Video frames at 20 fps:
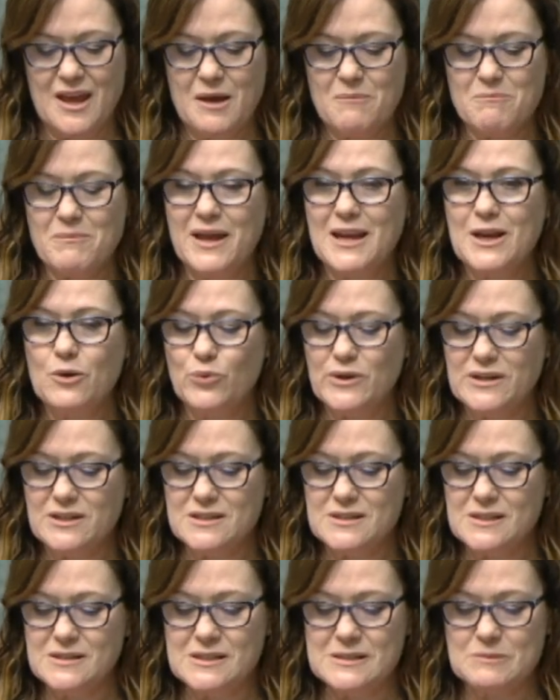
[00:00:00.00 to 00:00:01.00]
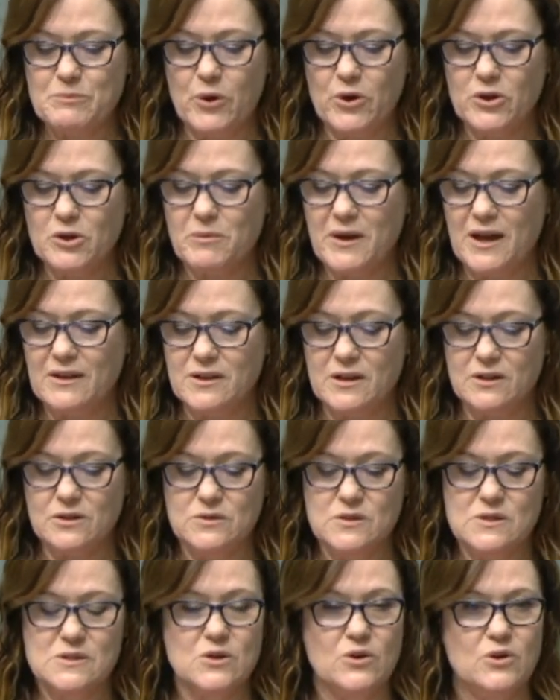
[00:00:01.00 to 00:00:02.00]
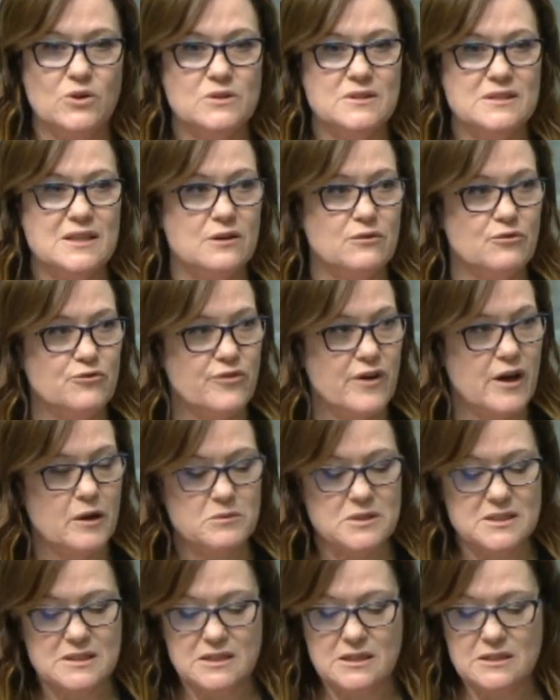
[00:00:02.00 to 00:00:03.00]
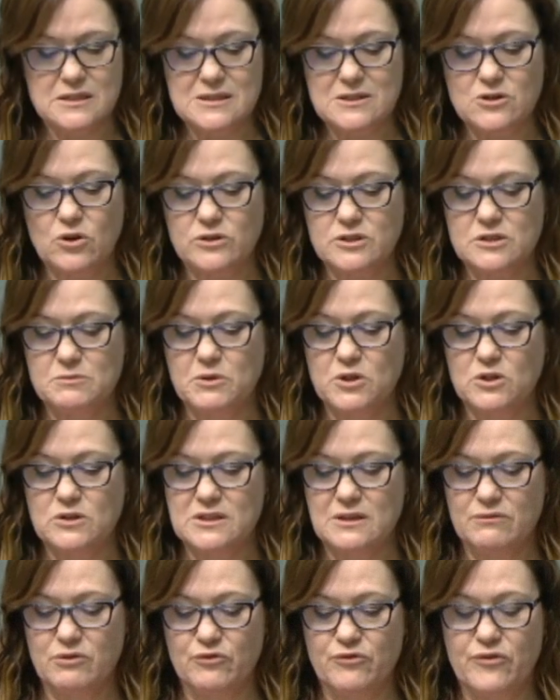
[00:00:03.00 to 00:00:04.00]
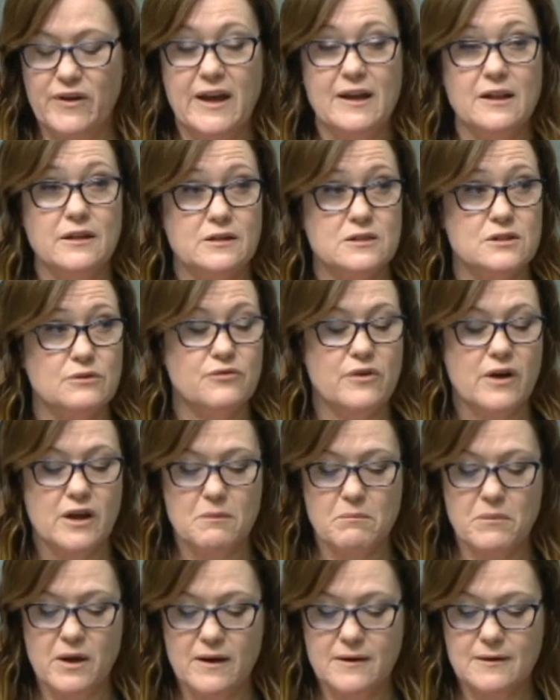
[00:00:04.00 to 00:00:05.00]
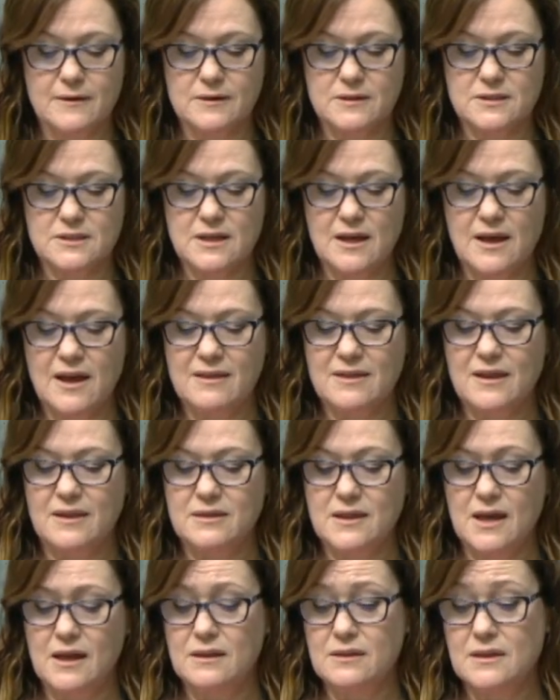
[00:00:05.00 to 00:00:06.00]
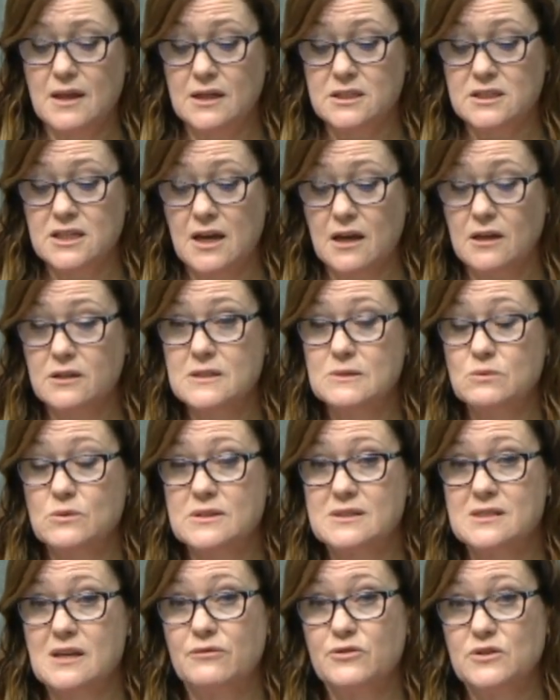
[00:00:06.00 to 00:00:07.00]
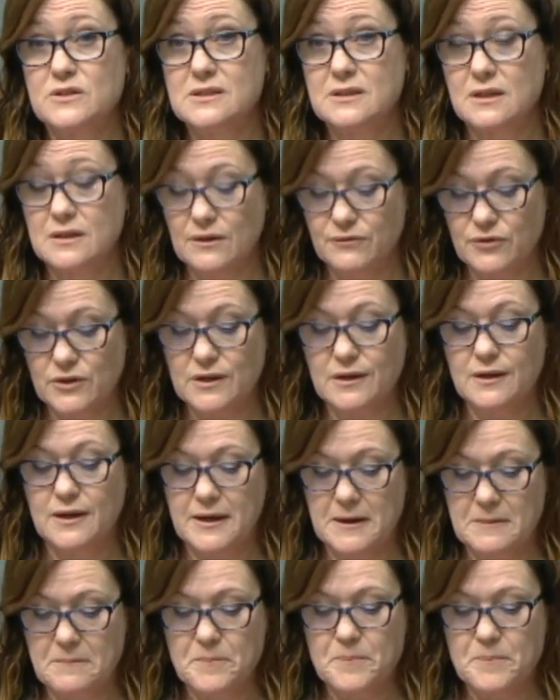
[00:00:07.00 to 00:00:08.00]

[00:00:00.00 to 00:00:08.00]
Many witnesses spoke about their concerns that if farmers destocked because of a failure to find a market, that then their towns would suffer significantly.